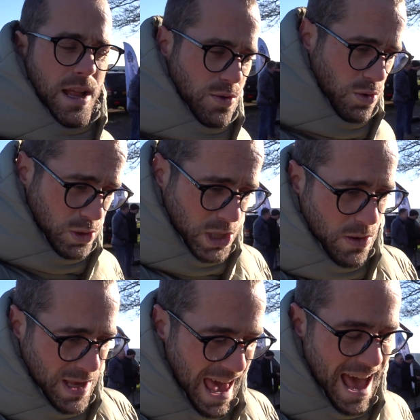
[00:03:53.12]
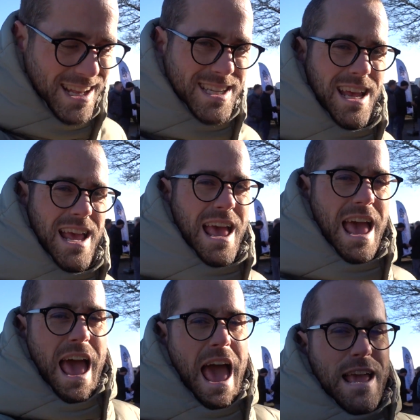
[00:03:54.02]
and you also get
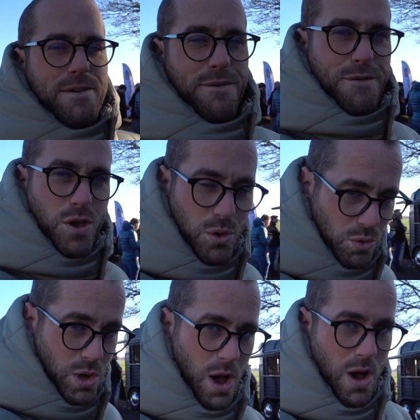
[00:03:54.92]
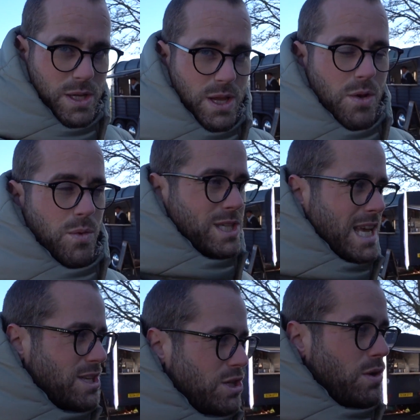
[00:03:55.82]
a fuel card, which
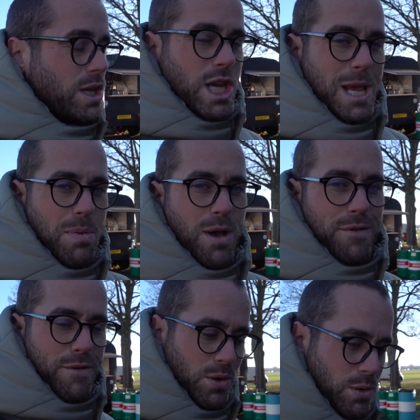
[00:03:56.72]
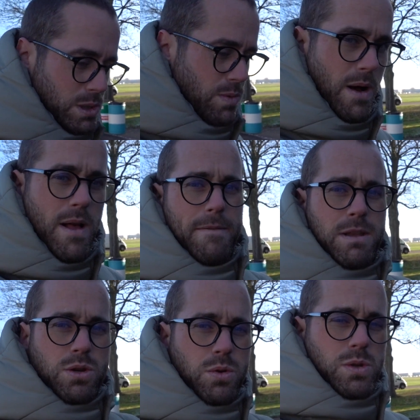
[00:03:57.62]
gets you cheaper fuel as well.
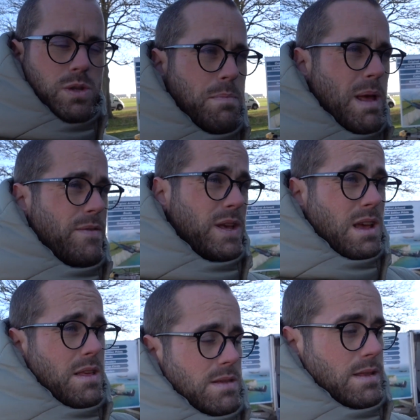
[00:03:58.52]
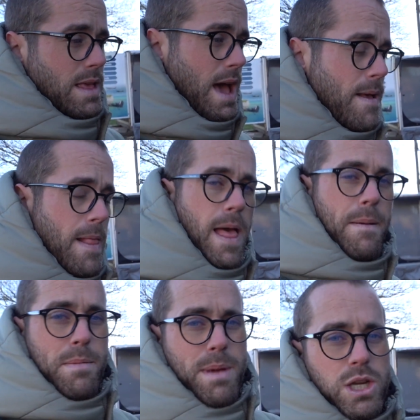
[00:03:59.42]
There's all sorts of benefits other than that,
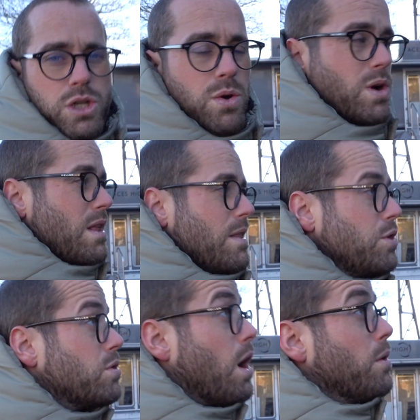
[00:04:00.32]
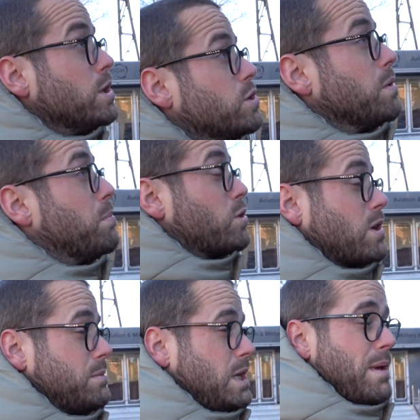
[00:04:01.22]
but make sure you go and join Porsche
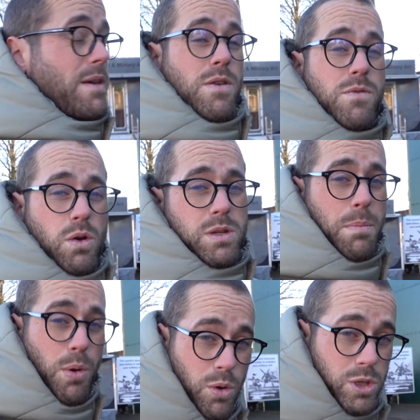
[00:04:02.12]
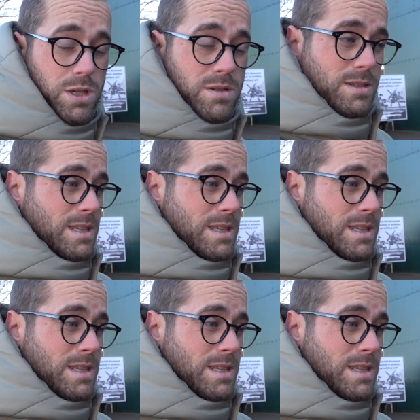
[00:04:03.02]
Club GB. If you've got a Porsche,